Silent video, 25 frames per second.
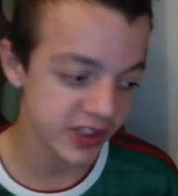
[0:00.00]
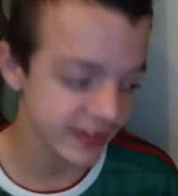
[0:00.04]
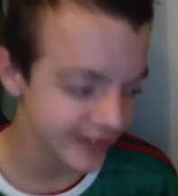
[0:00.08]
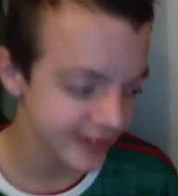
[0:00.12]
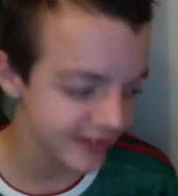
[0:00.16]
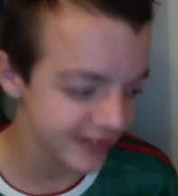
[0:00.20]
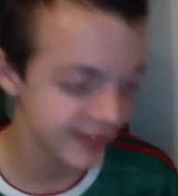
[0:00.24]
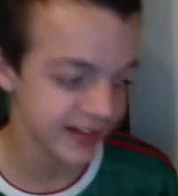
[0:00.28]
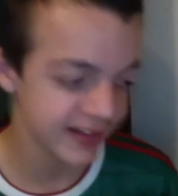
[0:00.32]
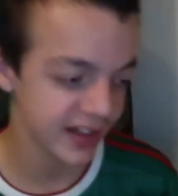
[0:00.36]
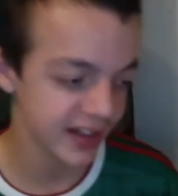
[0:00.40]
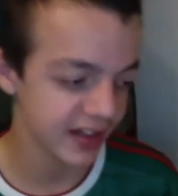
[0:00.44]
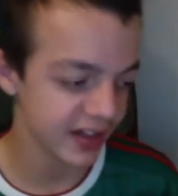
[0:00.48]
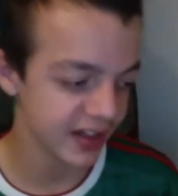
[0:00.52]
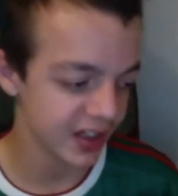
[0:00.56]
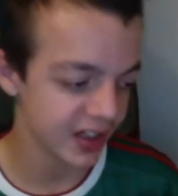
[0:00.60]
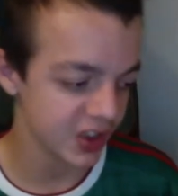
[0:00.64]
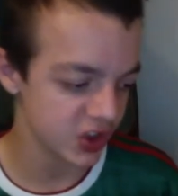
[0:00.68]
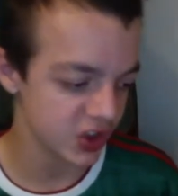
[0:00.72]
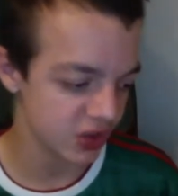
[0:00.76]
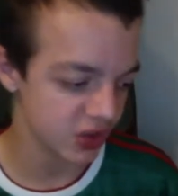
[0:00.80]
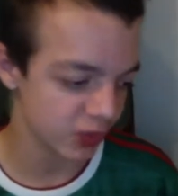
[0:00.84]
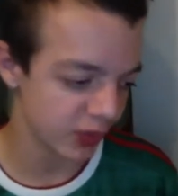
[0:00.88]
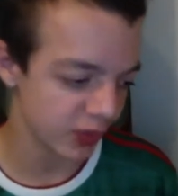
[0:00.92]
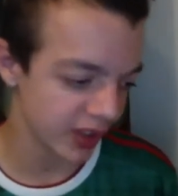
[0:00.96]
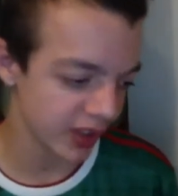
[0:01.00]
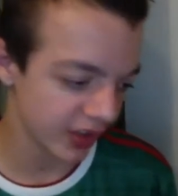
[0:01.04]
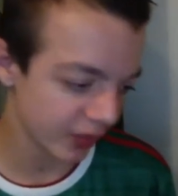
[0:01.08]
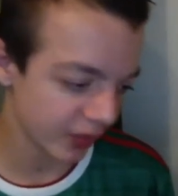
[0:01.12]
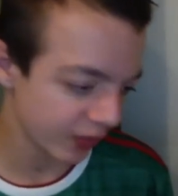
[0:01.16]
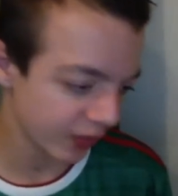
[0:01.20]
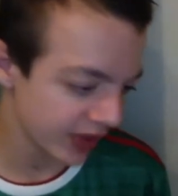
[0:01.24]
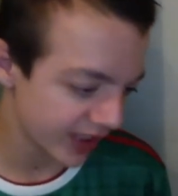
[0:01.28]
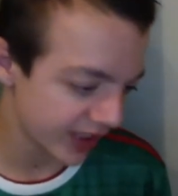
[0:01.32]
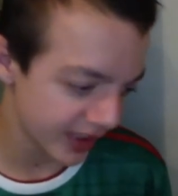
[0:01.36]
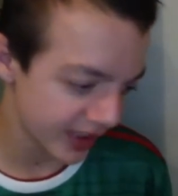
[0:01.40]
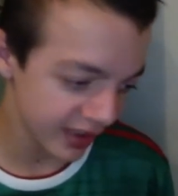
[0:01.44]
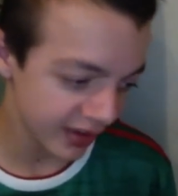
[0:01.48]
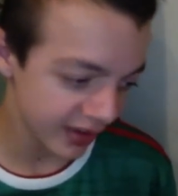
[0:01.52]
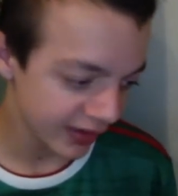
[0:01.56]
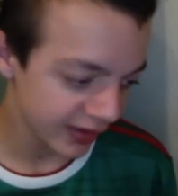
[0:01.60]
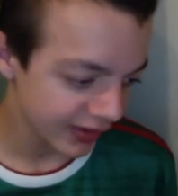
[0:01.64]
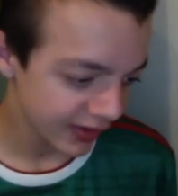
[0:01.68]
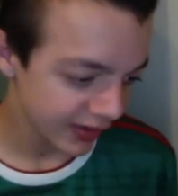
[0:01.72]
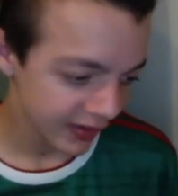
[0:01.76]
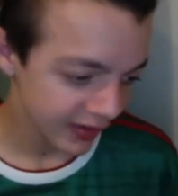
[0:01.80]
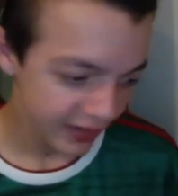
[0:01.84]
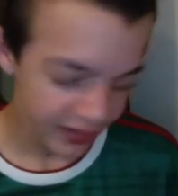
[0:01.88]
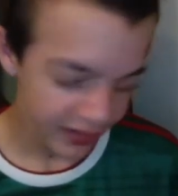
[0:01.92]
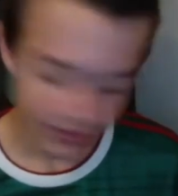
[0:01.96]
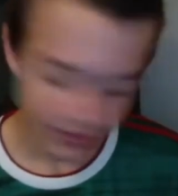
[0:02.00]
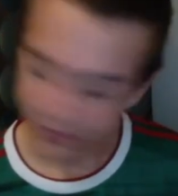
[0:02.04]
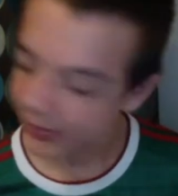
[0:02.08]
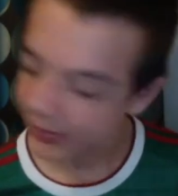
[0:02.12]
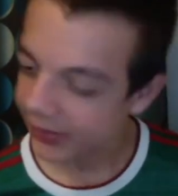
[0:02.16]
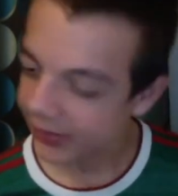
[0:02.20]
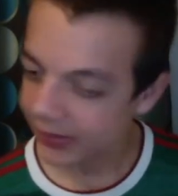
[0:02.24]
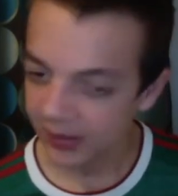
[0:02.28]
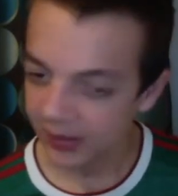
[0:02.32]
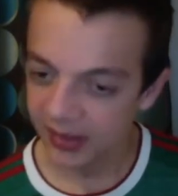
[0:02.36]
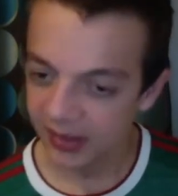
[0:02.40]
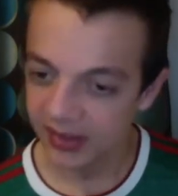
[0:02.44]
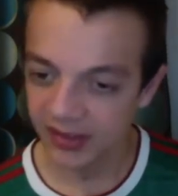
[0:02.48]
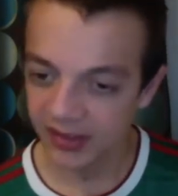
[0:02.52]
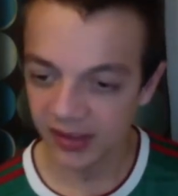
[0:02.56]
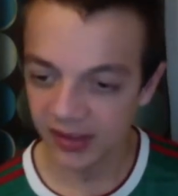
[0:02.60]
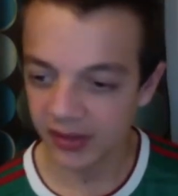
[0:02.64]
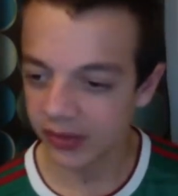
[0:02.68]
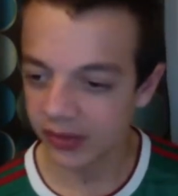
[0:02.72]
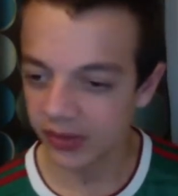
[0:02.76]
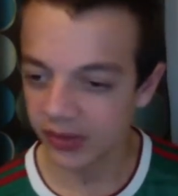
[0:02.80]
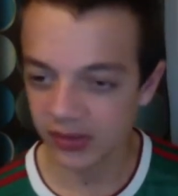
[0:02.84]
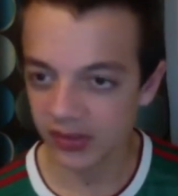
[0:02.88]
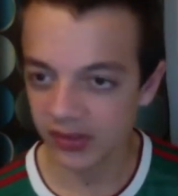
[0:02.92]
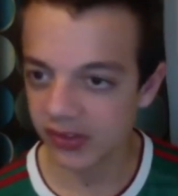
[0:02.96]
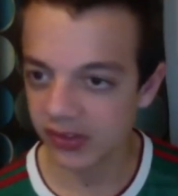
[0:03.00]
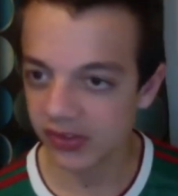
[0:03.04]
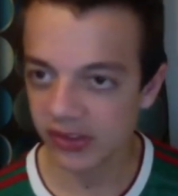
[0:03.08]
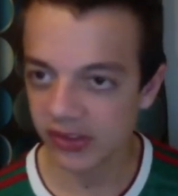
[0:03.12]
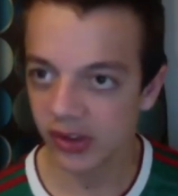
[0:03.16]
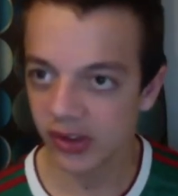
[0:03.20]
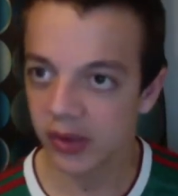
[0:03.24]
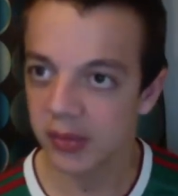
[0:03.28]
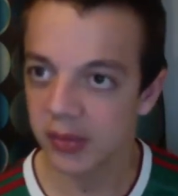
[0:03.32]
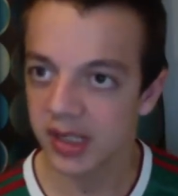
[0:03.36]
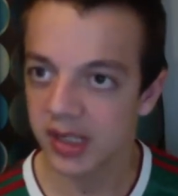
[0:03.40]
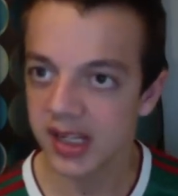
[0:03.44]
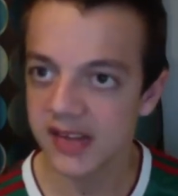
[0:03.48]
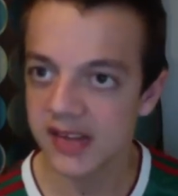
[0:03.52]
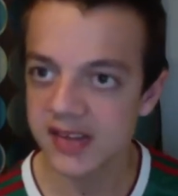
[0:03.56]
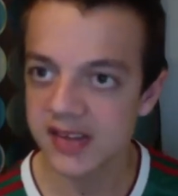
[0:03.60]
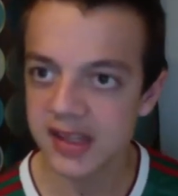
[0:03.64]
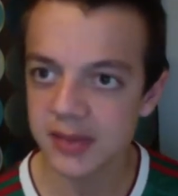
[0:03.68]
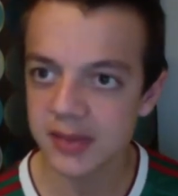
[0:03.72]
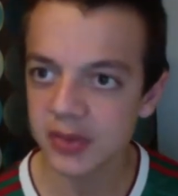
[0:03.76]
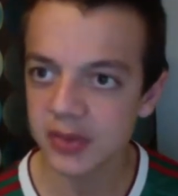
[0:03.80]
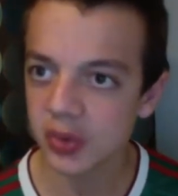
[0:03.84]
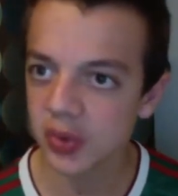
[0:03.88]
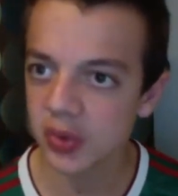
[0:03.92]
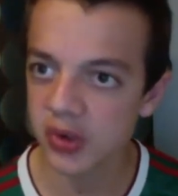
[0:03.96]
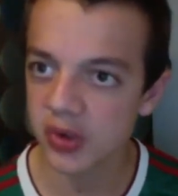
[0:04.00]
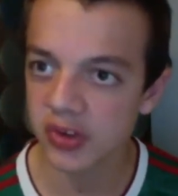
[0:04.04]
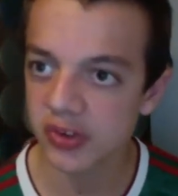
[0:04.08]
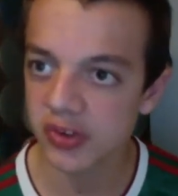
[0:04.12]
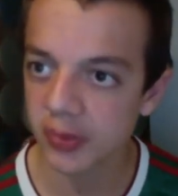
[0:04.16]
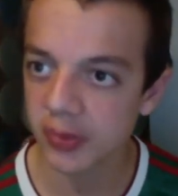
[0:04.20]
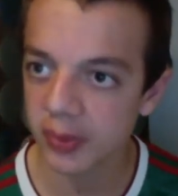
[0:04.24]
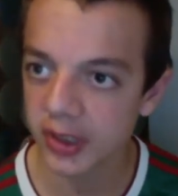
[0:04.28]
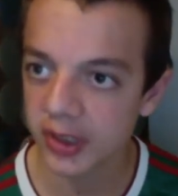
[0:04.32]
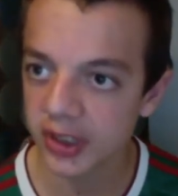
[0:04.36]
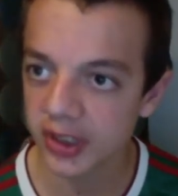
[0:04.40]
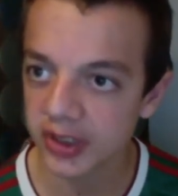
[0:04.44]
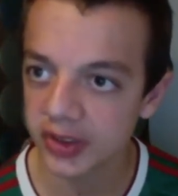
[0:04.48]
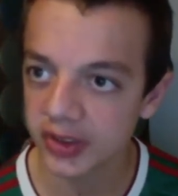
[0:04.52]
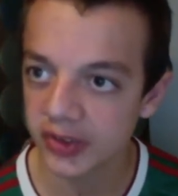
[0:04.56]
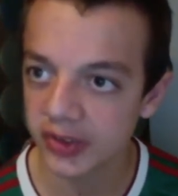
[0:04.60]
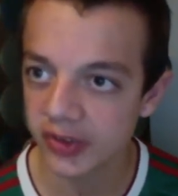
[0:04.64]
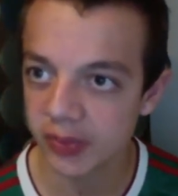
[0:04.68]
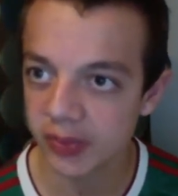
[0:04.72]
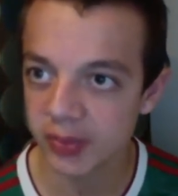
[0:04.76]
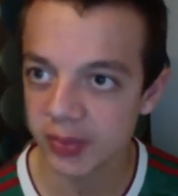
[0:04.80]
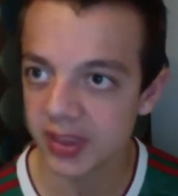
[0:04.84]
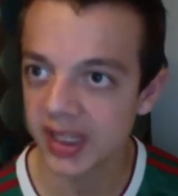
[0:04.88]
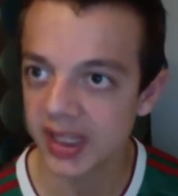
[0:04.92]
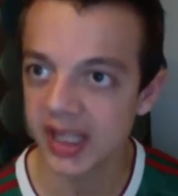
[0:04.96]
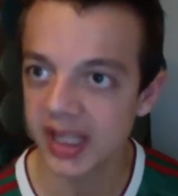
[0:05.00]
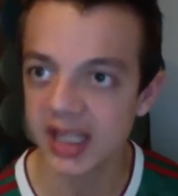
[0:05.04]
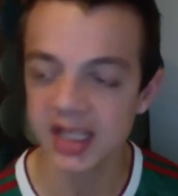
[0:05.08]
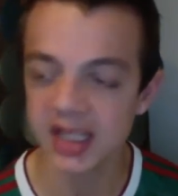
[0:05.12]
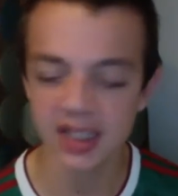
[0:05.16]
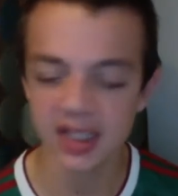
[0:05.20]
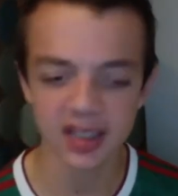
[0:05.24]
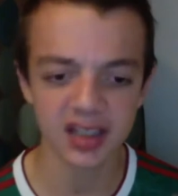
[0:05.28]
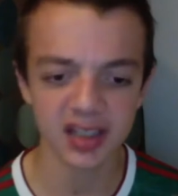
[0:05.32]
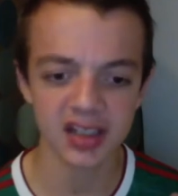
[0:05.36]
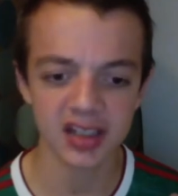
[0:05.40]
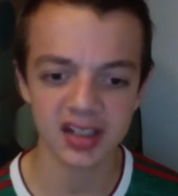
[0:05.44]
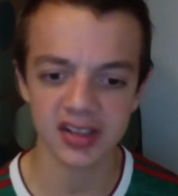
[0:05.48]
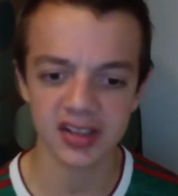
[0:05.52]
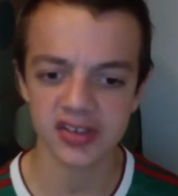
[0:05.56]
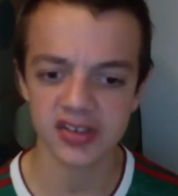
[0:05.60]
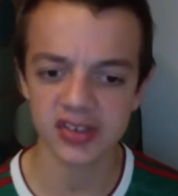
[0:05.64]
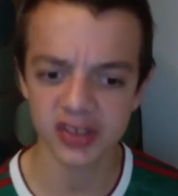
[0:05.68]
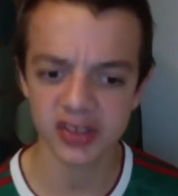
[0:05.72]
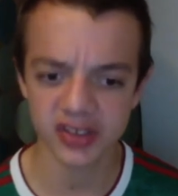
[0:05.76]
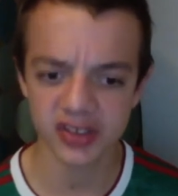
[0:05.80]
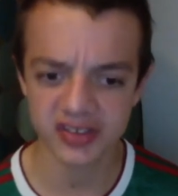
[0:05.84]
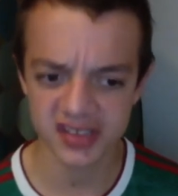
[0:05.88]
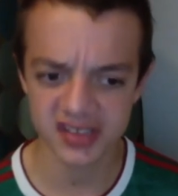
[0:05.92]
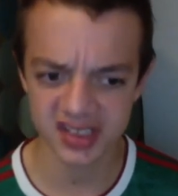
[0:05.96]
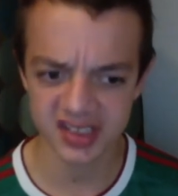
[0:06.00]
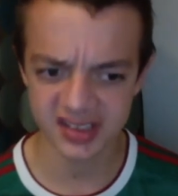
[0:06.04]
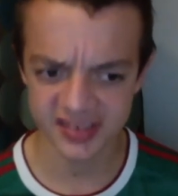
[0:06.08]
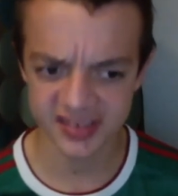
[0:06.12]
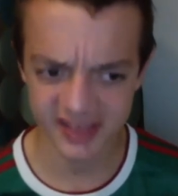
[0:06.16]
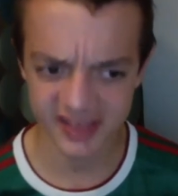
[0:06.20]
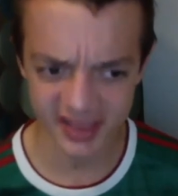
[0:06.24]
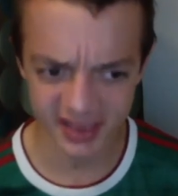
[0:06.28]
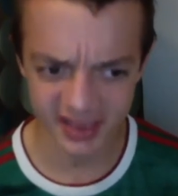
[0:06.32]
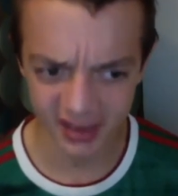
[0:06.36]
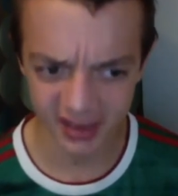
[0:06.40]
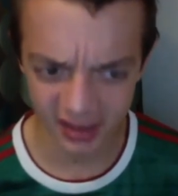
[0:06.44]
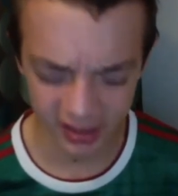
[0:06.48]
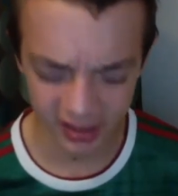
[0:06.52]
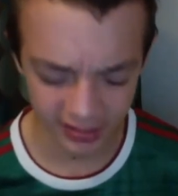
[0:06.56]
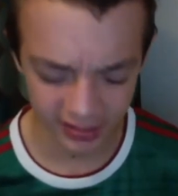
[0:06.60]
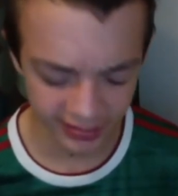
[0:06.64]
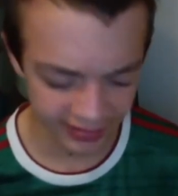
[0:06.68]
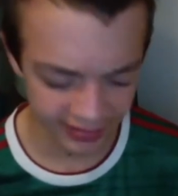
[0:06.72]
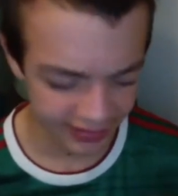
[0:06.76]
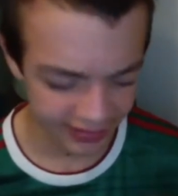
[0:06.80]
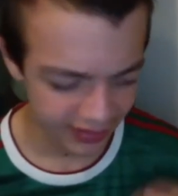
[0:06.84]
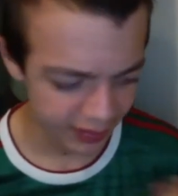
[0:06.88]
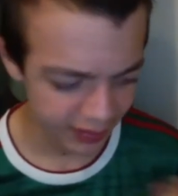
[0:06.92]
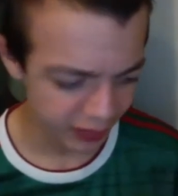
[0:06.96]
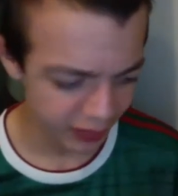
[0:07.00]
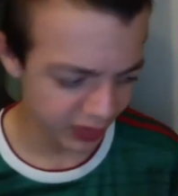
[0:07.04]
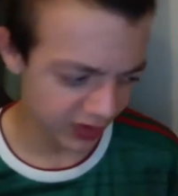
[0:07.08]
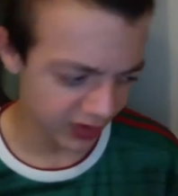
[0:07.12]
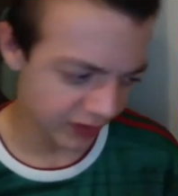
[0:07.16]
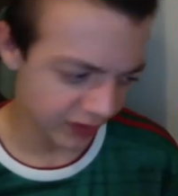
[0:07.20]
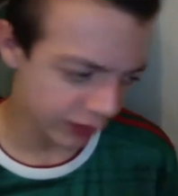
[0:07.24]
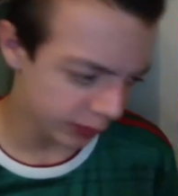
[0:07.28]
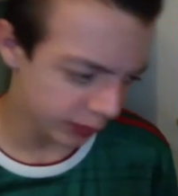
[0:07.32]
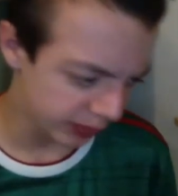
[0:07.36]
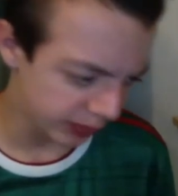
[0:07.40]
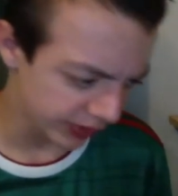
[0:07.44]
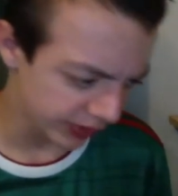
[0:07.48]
this day and age as well, where, you know, so many teams across the world play exciting, attacking brand of football.